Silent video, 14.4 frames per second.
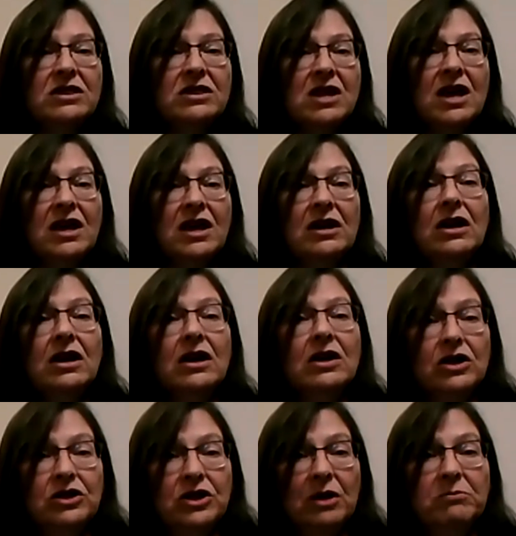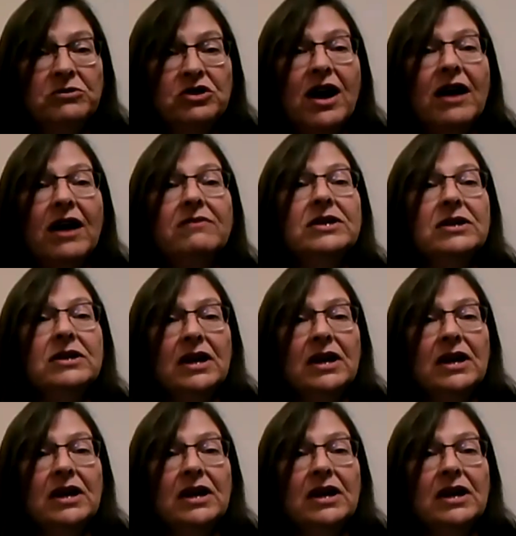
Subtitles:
And then the thumb drives